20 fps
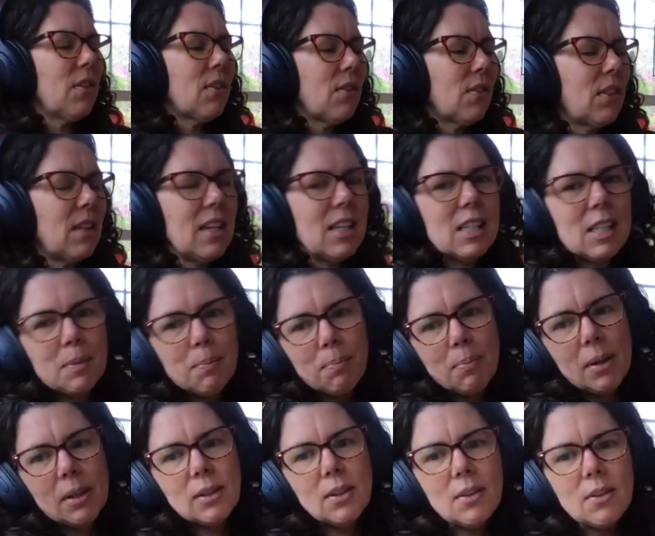though these
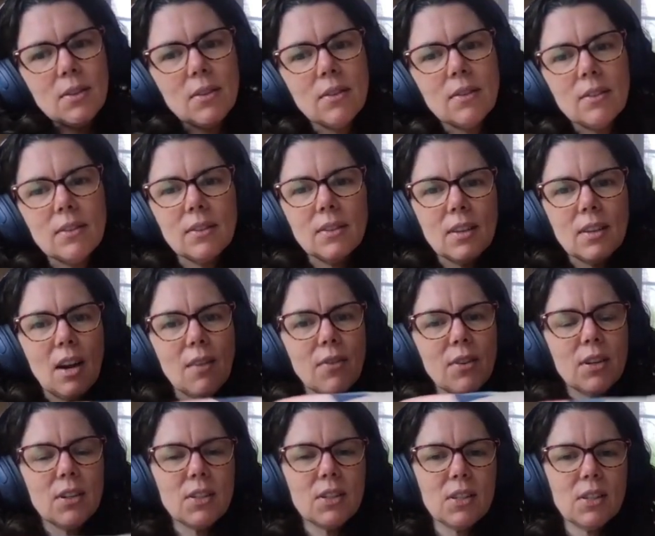pillow
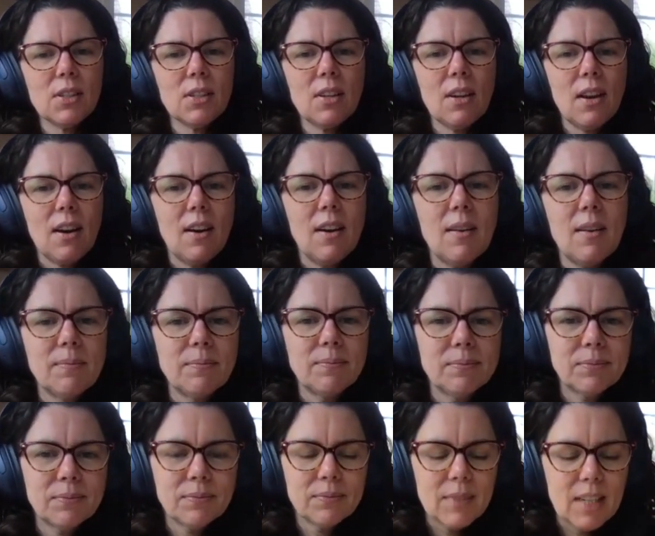covers um,
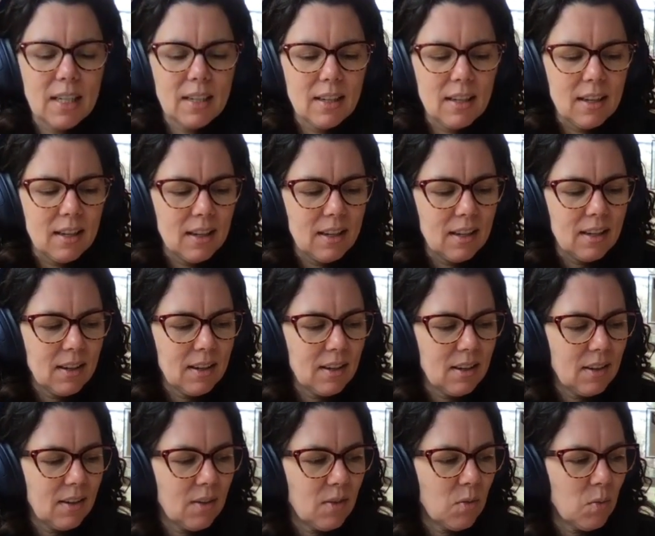
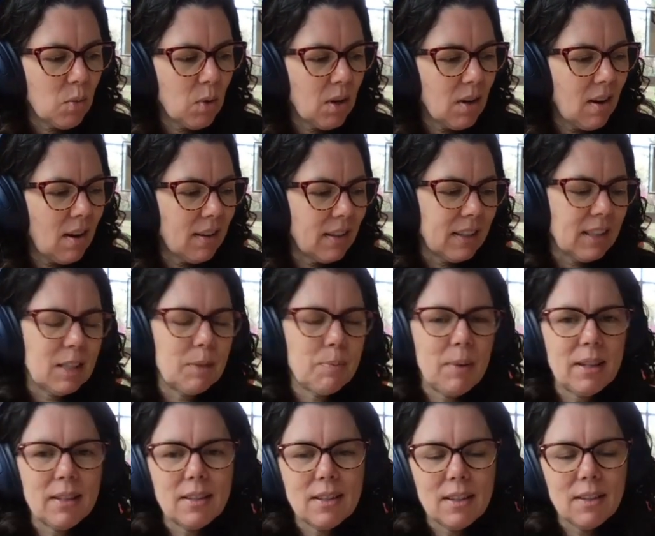were not
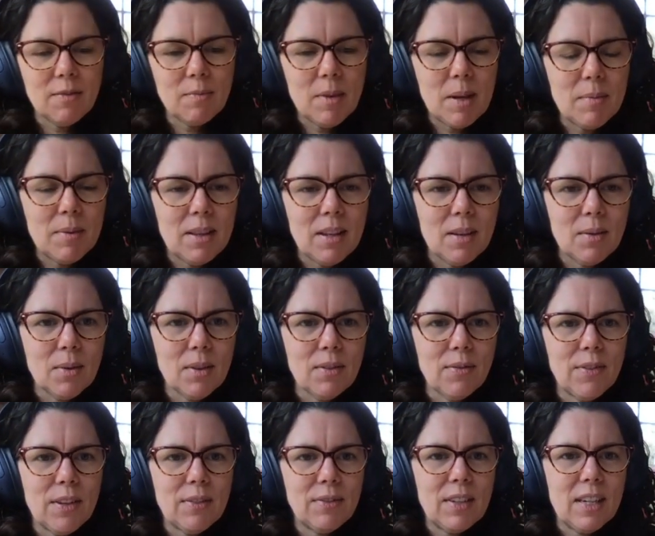expensive. Maybe they were
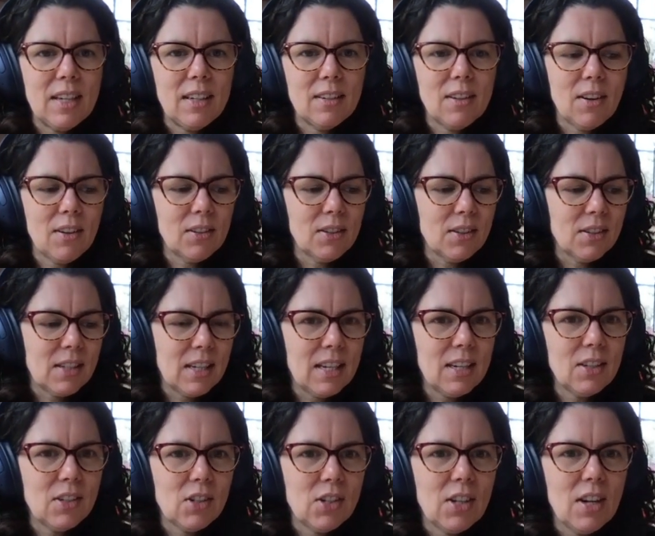$15
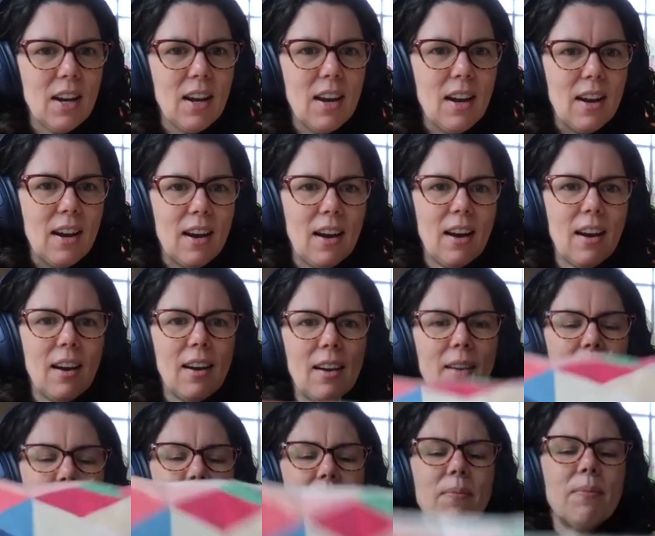each.
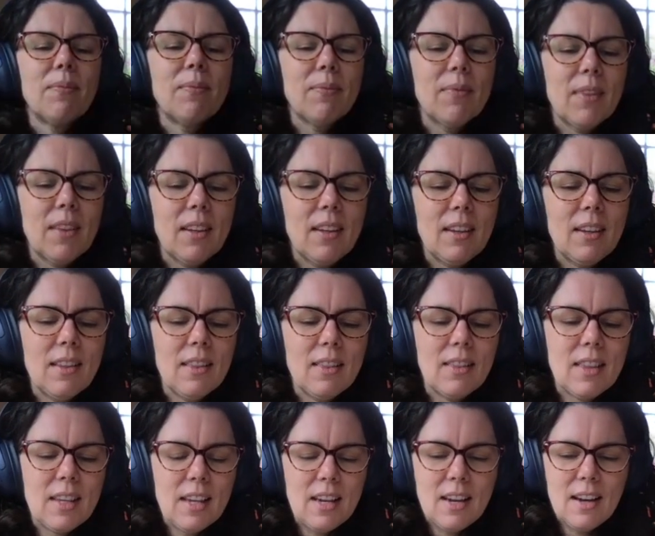Um,
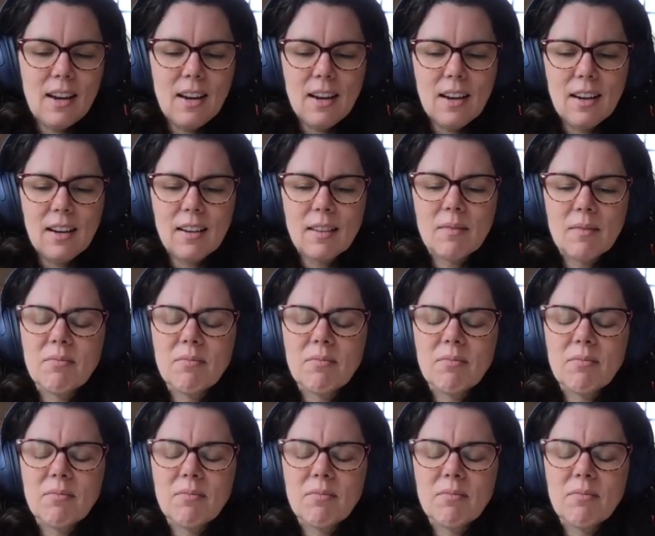the uh,